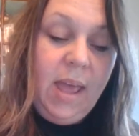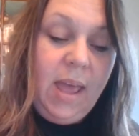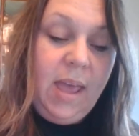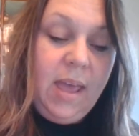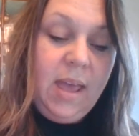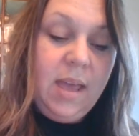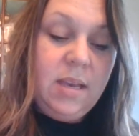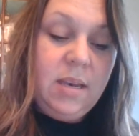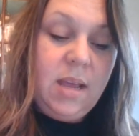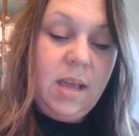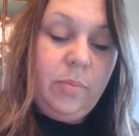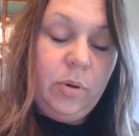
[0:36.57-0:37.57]

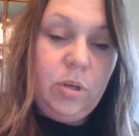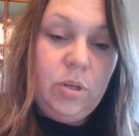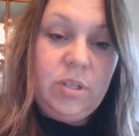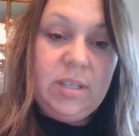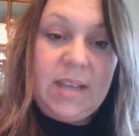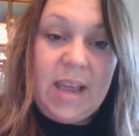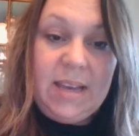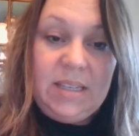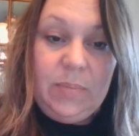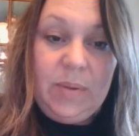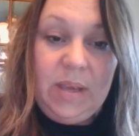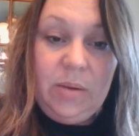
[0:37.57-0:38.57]
and it produces
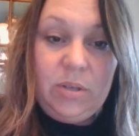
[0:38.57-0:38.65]
ATP,